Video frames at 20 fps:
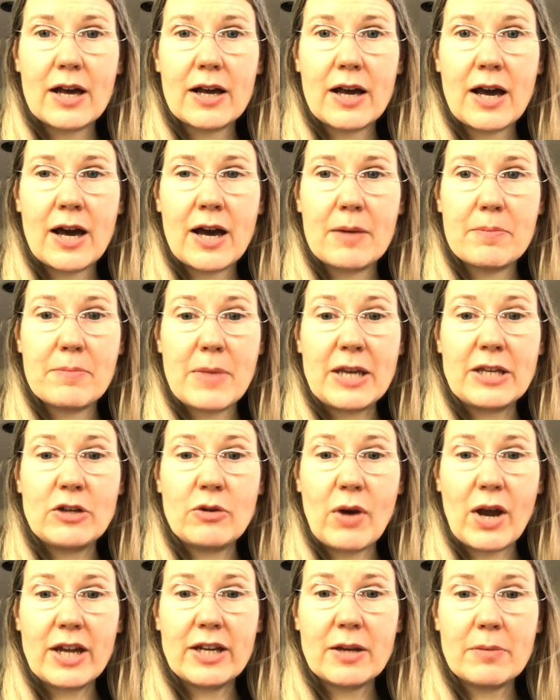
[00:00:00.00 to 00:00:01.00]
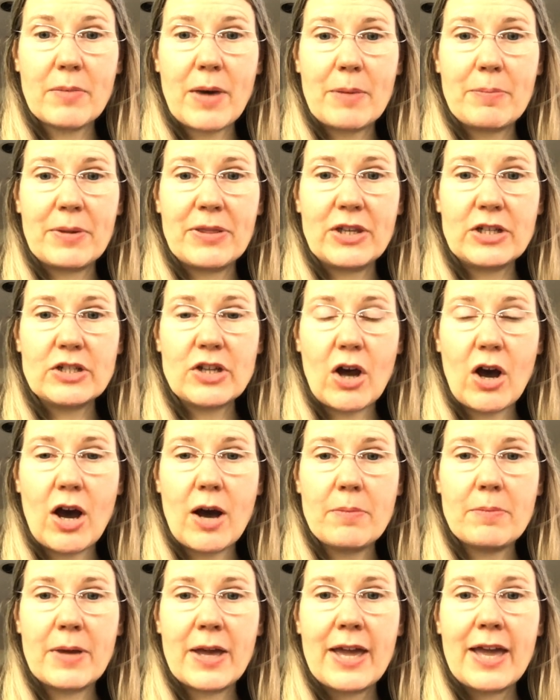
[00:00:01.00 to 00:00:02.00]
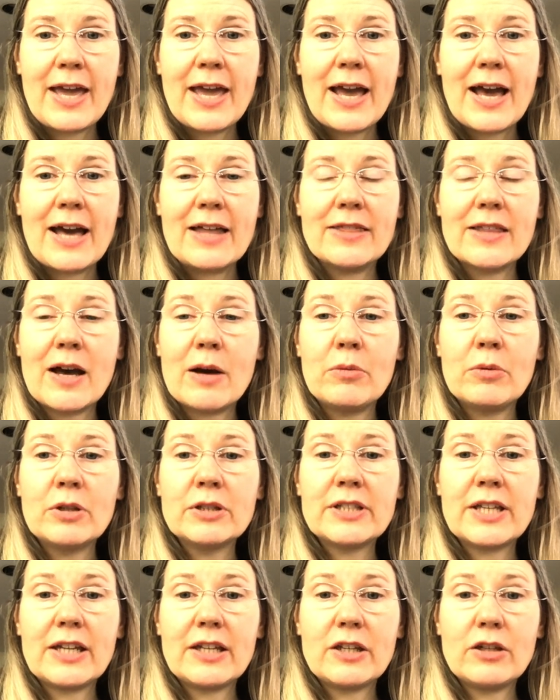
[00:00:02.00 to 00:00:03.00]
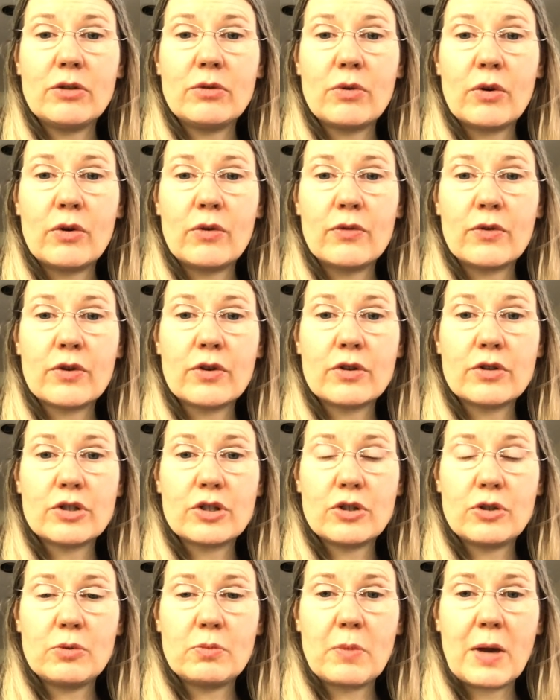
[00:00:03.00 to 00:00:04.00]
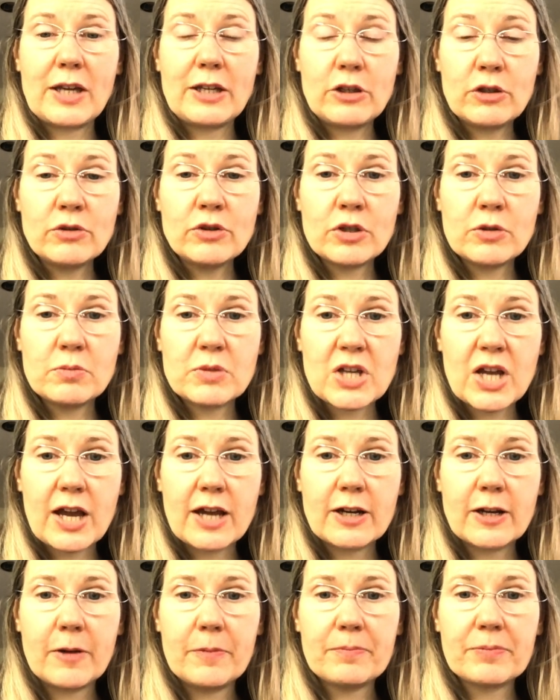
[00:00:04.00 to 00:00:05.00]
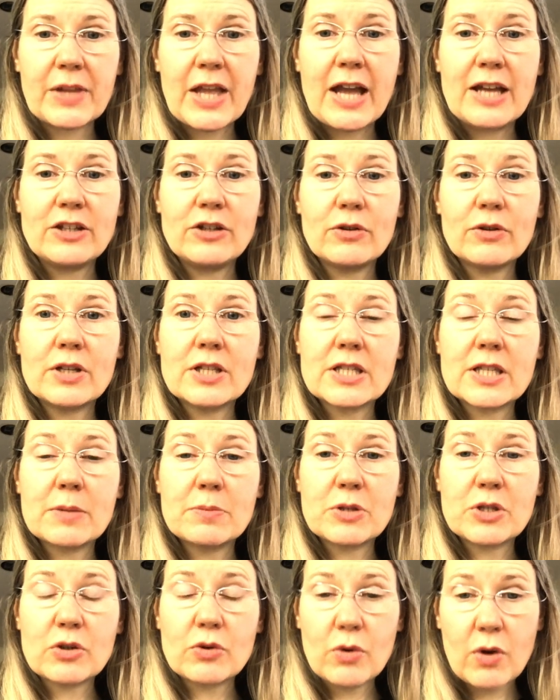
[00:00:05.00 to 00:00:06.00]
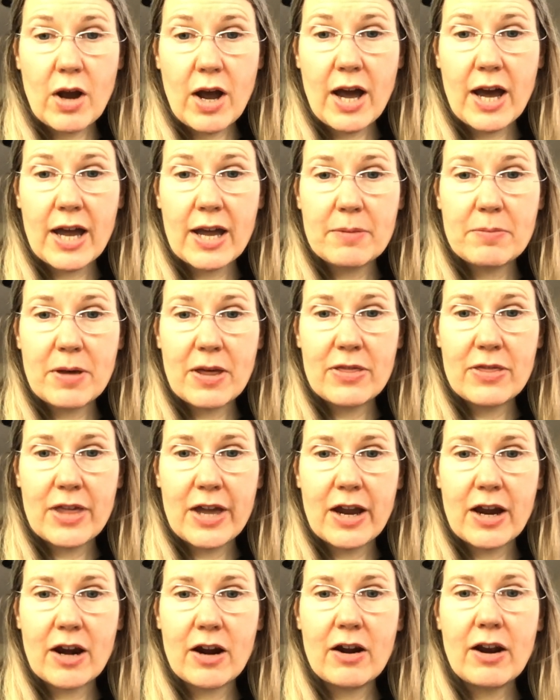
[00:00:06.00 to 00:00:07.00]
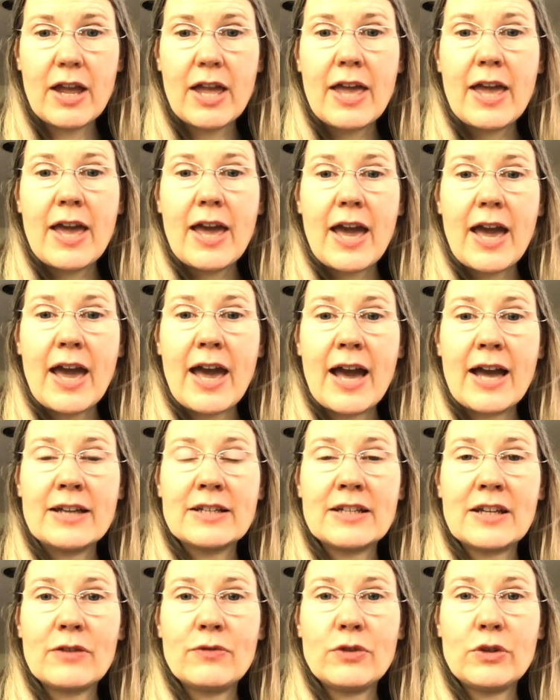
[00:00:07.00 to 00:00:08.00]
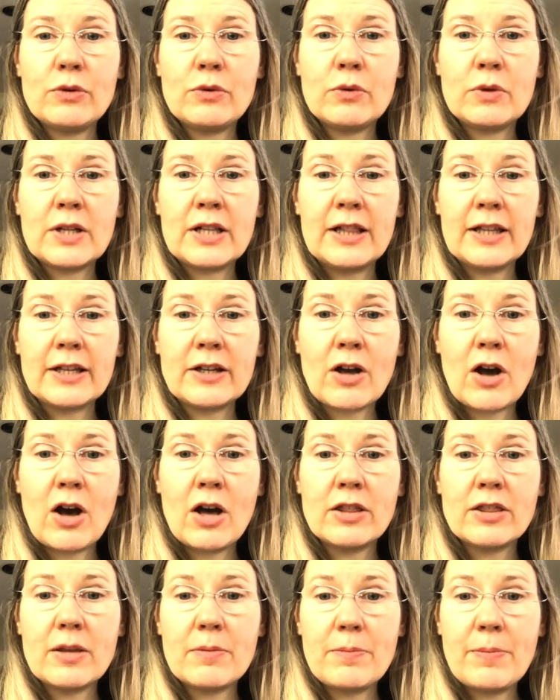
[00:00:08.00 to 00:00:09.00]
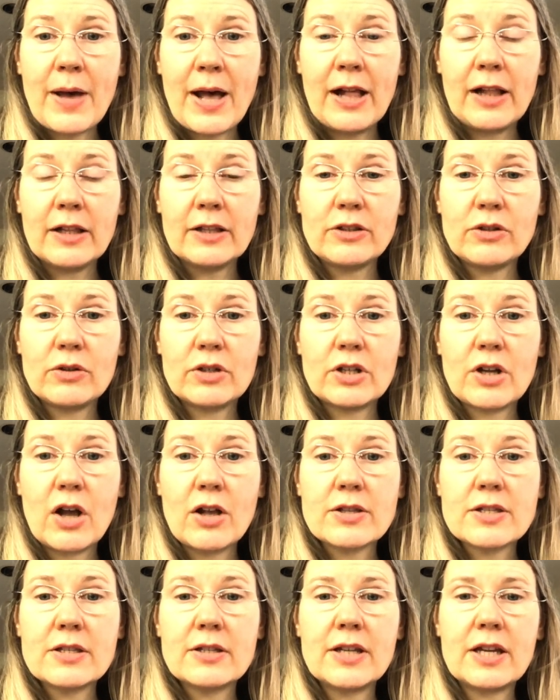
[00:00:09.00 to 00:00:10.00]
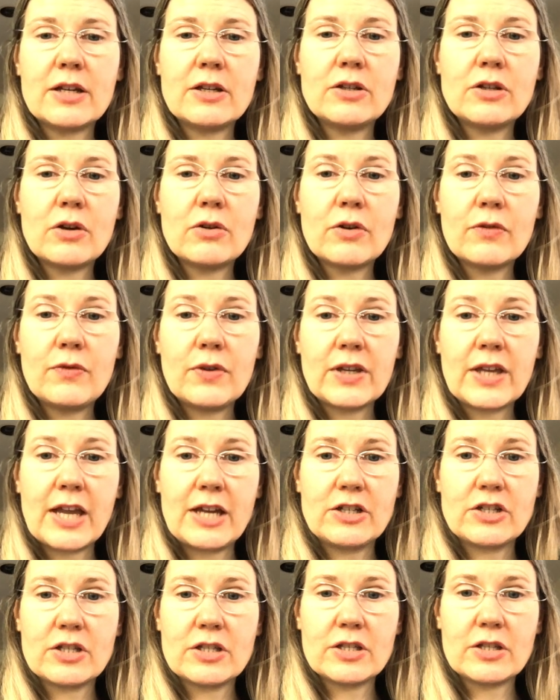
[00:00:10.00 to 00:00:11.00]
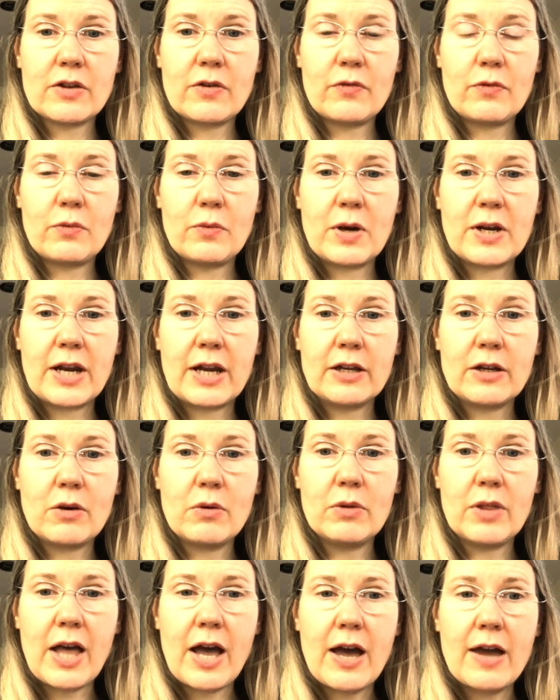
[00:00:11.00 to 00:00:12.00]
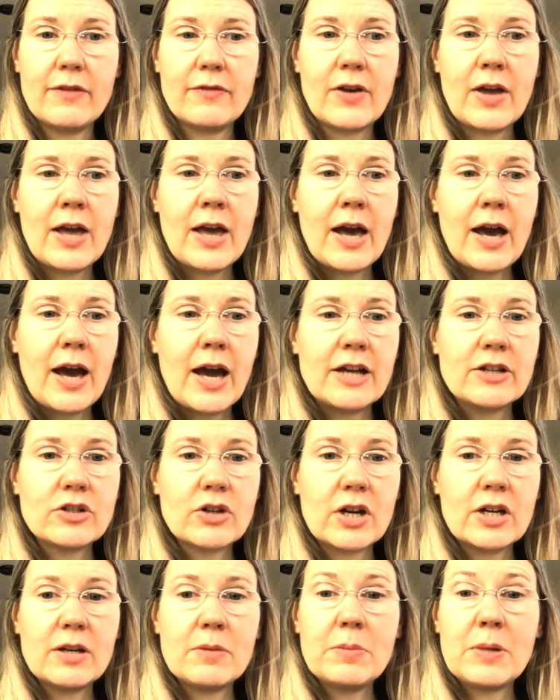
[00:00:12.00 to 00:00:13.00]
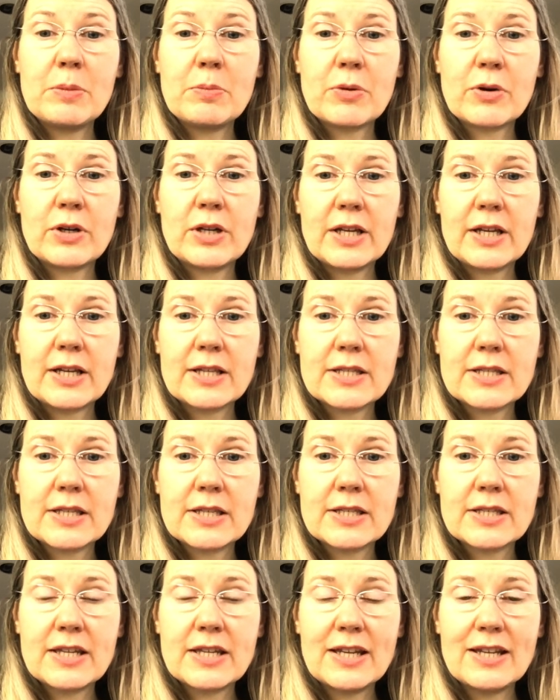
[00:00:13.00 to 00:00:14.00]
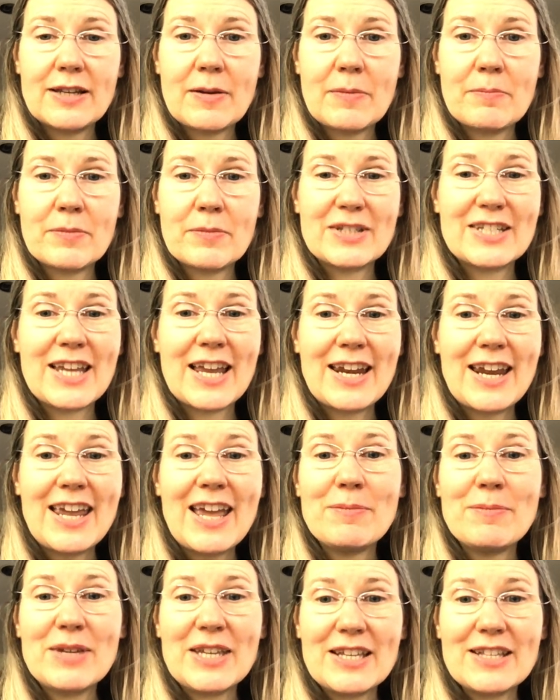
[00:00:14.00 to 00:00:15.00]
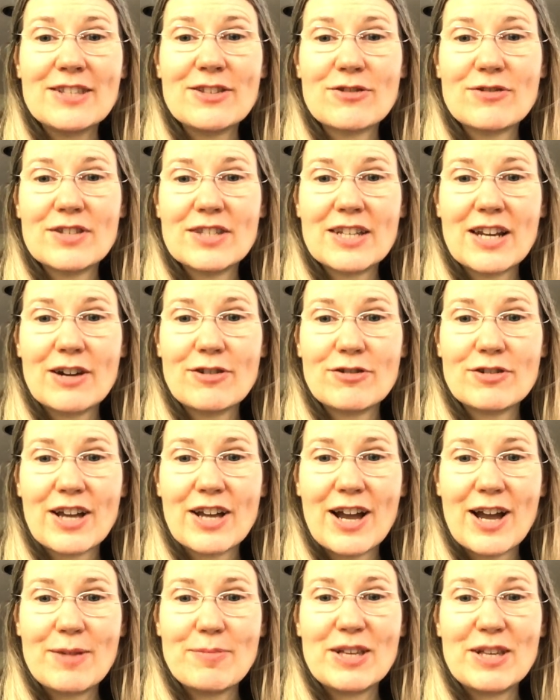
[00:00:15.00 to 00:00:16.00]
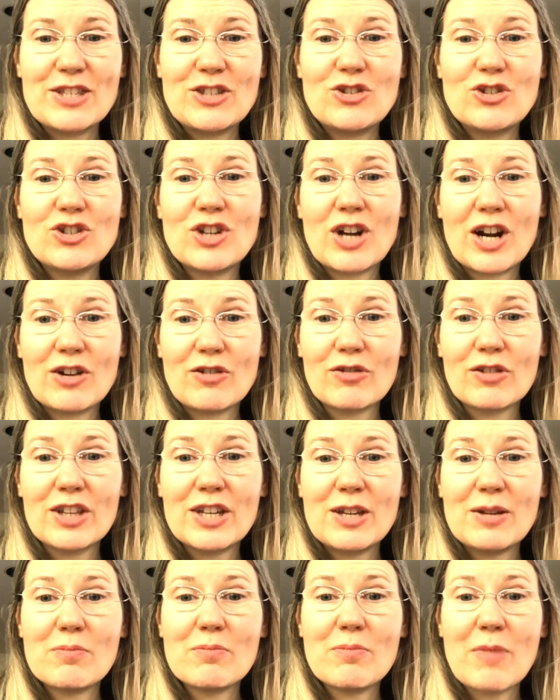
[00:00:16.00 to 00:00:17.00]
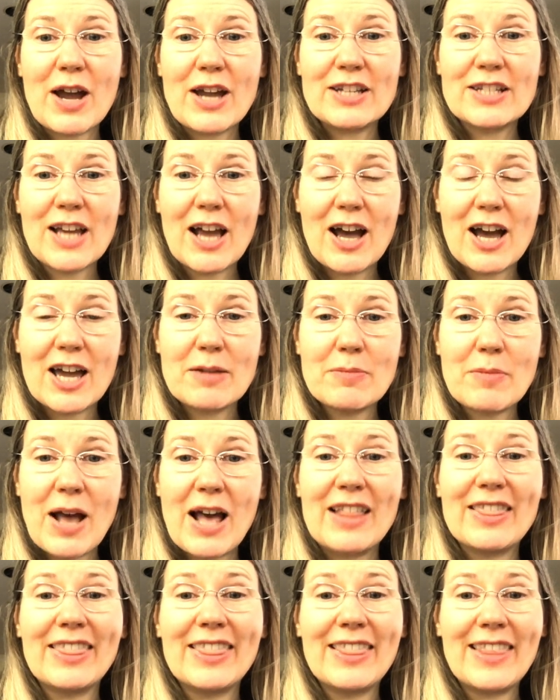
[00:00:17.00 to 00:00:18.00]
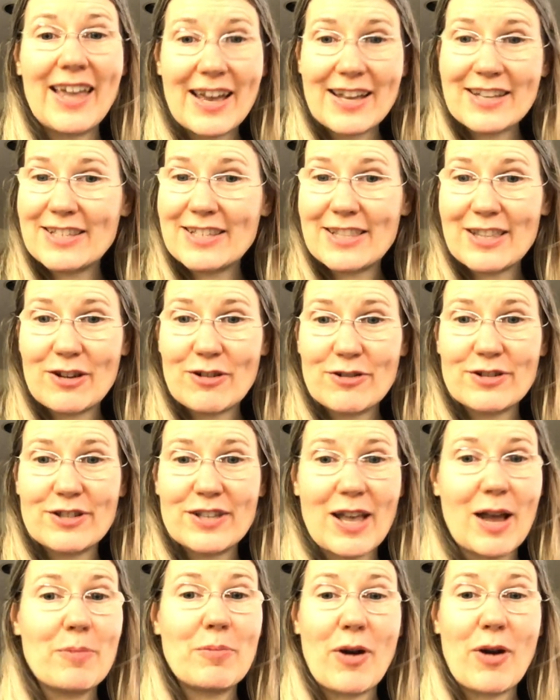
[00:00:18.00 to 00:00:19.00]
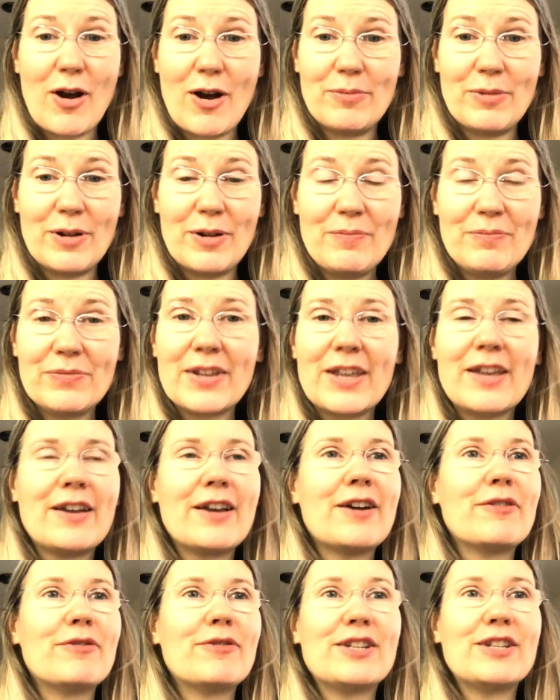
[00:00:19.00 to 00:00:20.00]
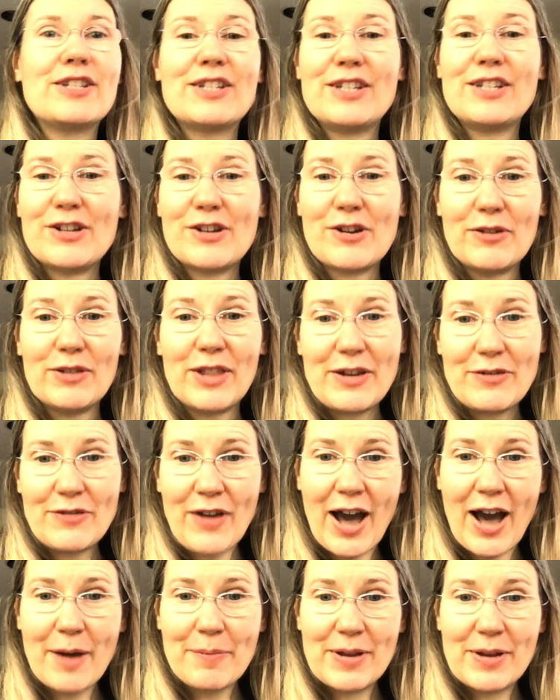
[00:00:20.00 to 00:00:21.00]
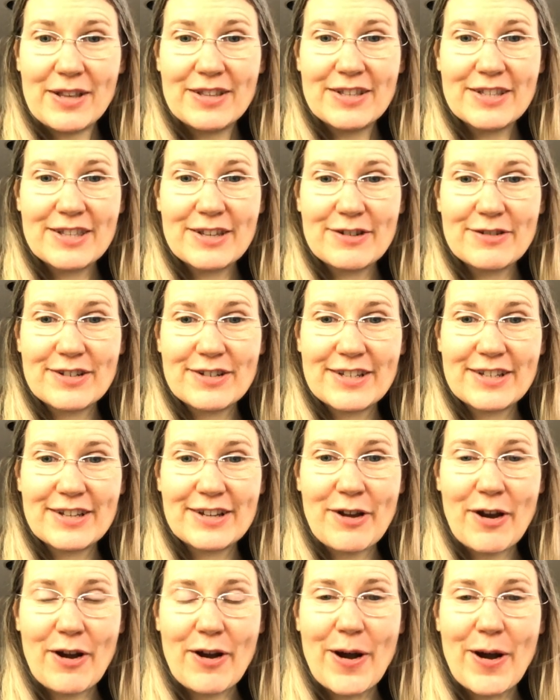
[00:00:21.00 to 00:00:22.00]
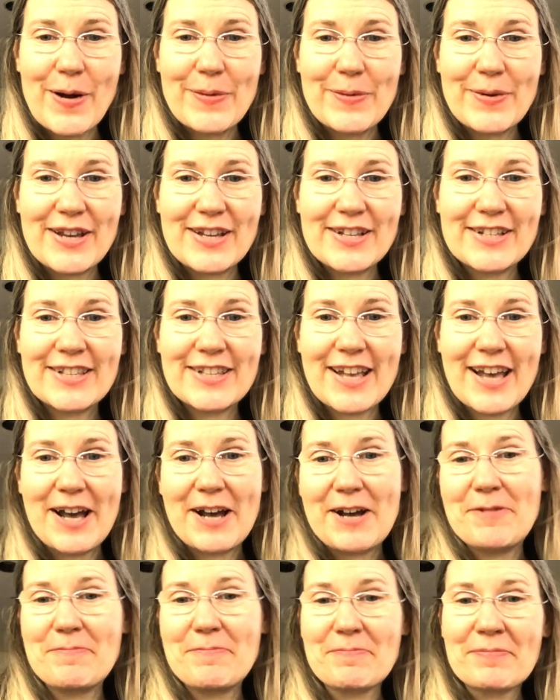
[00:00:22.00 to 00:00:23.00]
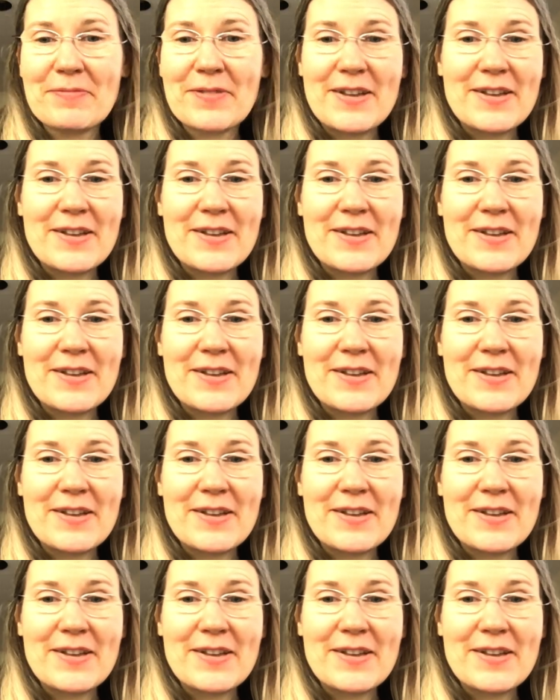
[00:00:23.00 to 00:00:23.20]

uh, menu item up at the top, and that will take you over to my YouTube channel, and you can subscribe there. And if you click on the bell, you can also get notifications of when I go live. I try to be pretty consistent. 10 a.m. Eastern Standard Time is generally my time, unless there's a problem, which you know life happens there's not always um,